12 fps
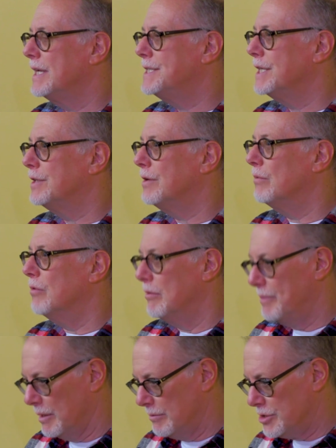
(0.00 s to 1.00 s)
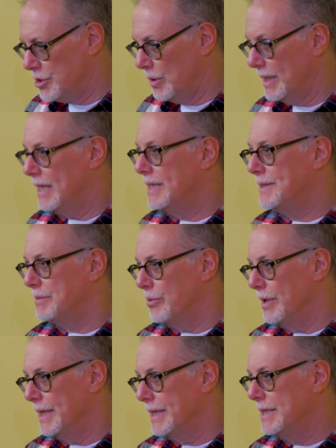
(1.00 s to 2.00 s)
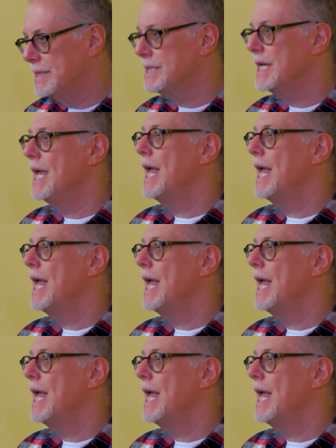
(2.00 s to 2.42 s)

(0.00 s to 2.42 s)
did Romeo and Juliet at the Briggs,